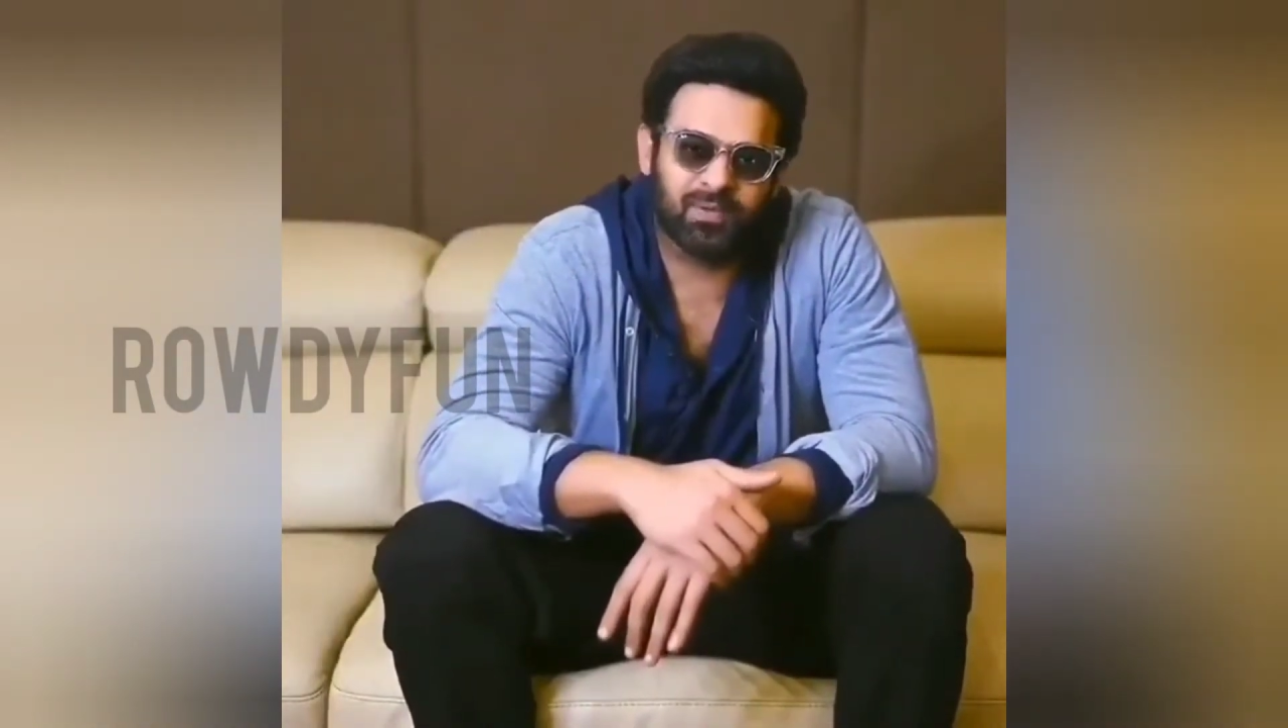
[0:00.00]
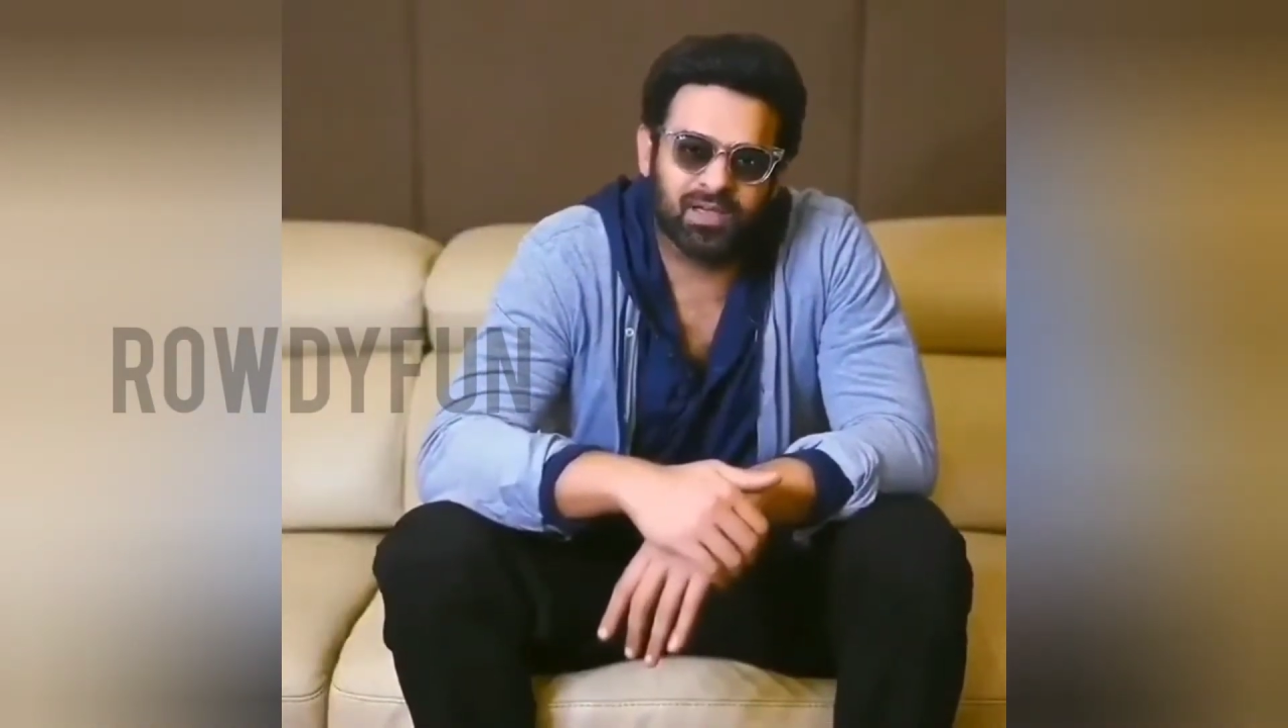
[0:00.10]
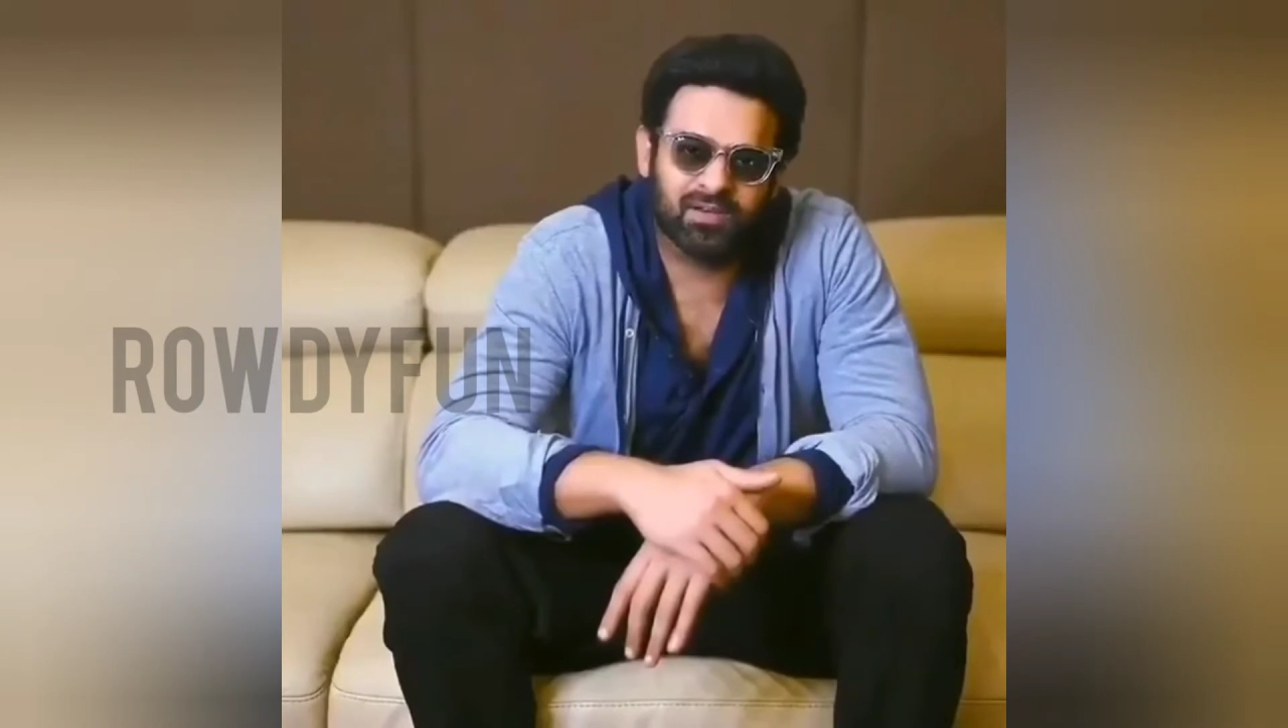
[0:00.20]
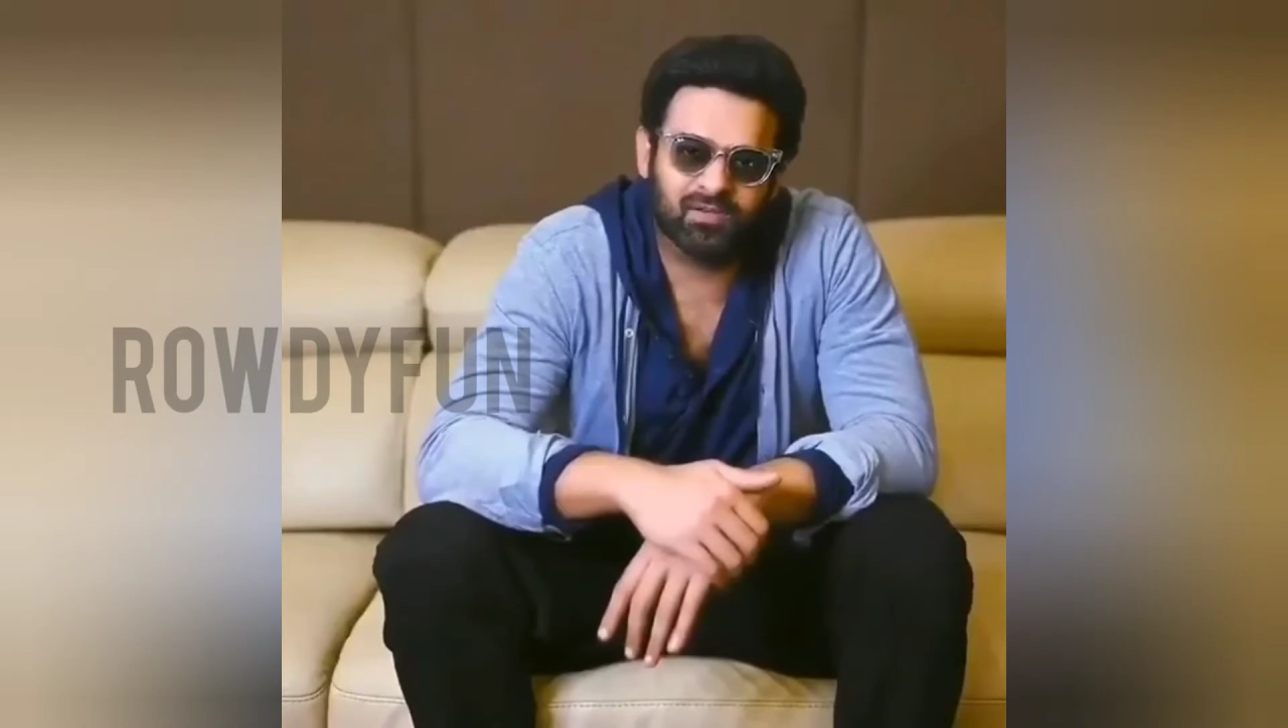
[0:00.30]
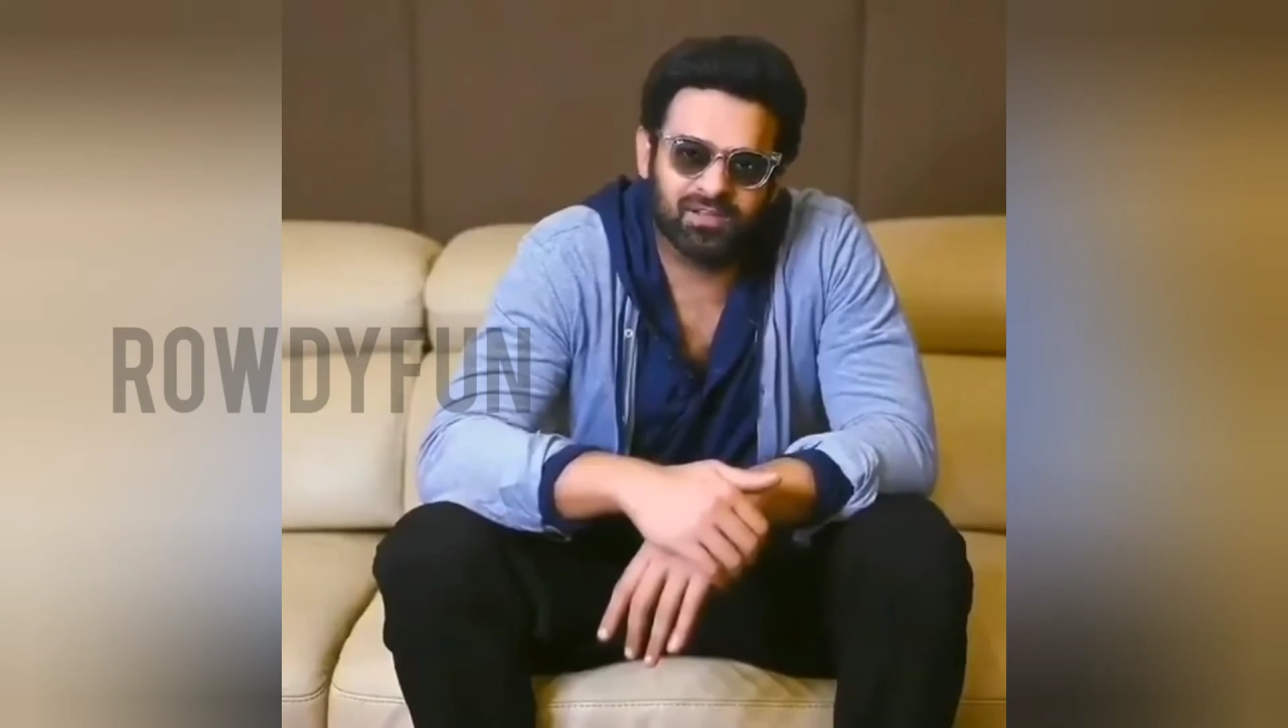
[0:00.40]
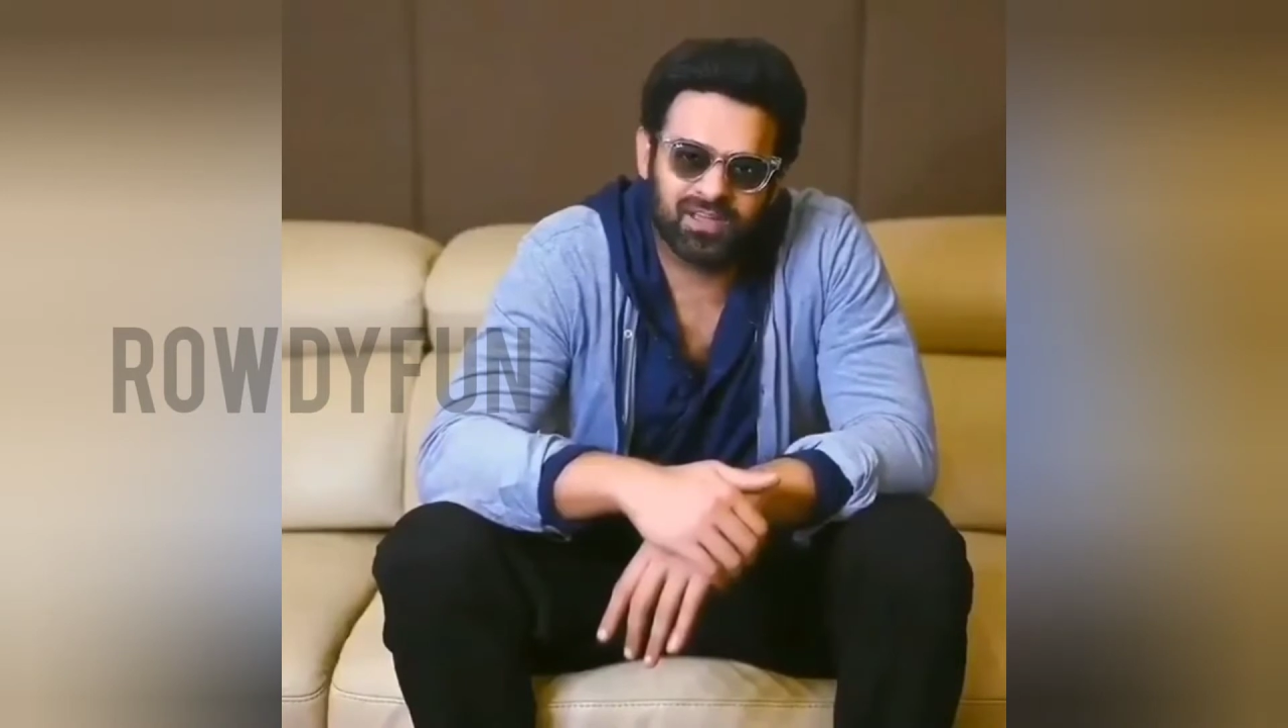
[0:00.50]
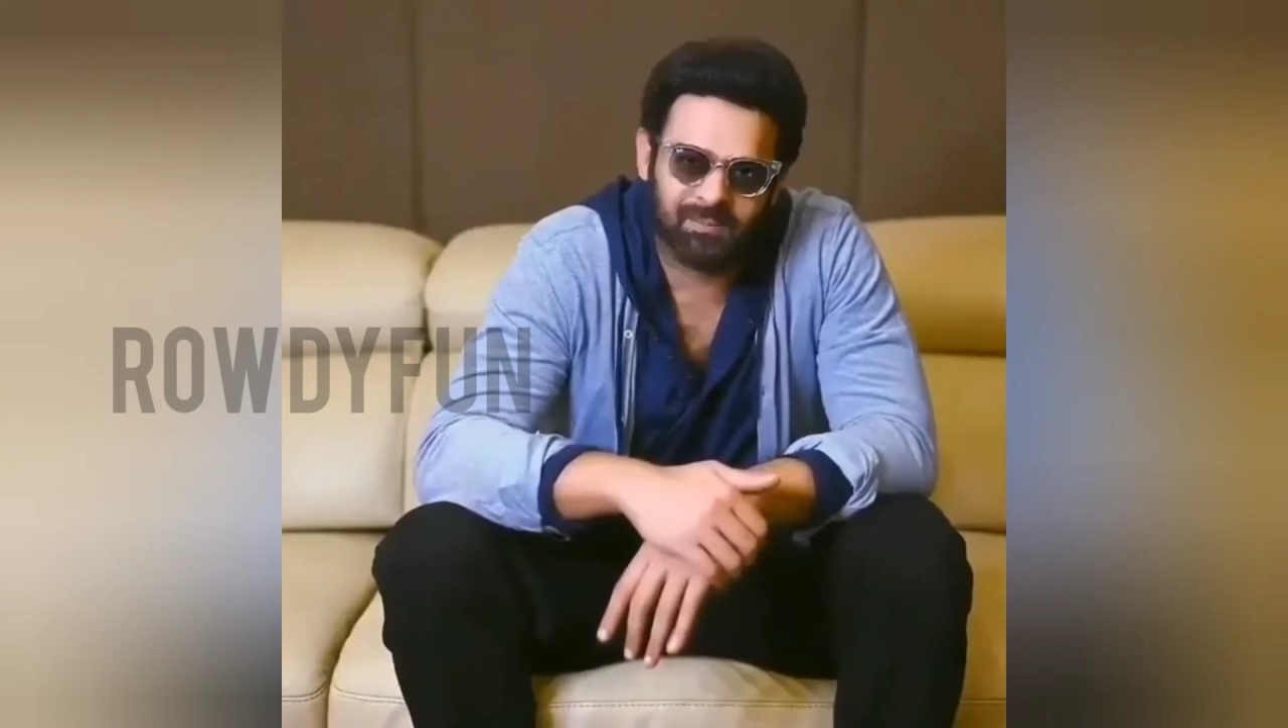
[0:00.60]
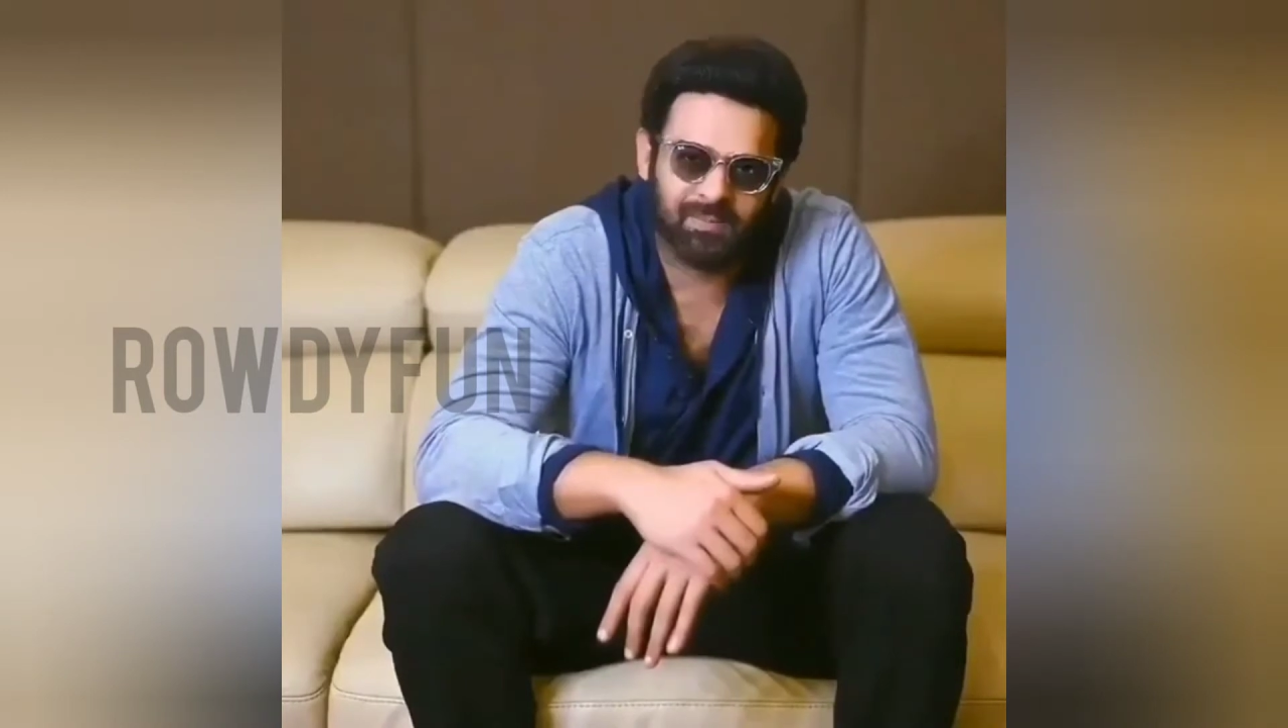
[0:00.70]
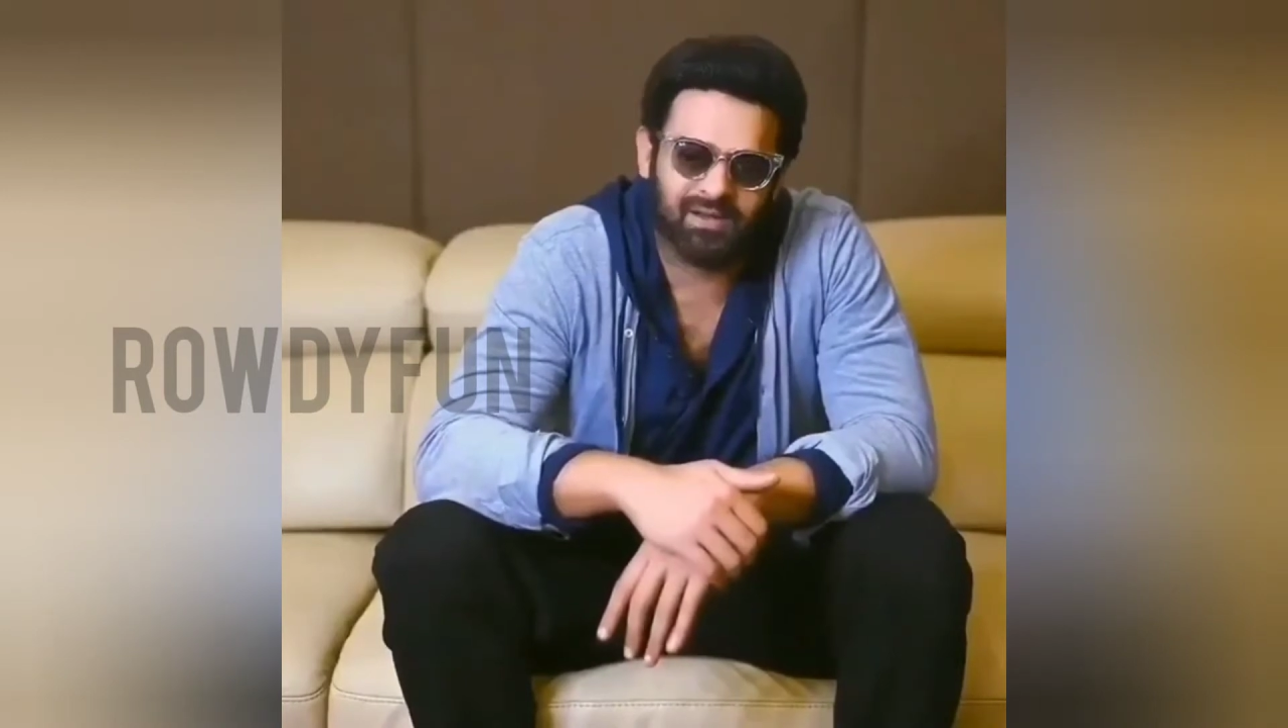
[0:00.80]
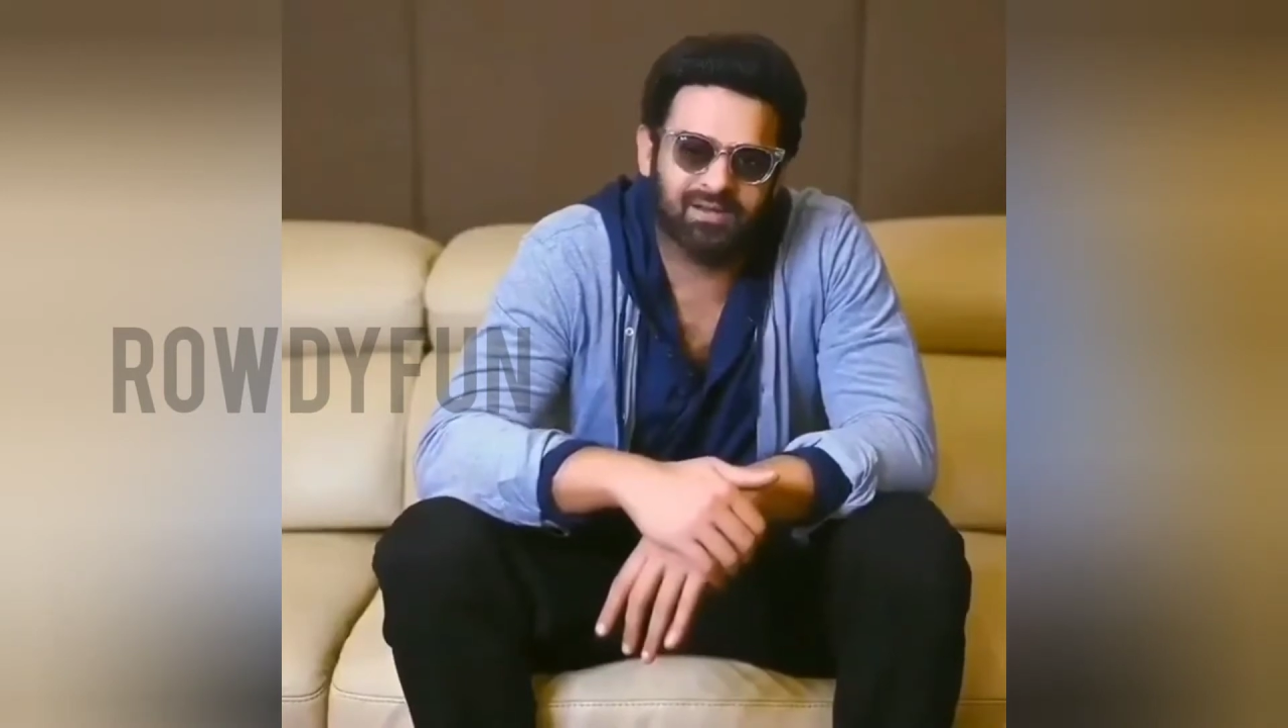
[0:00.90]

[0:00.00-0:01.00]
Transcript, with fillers: you for applying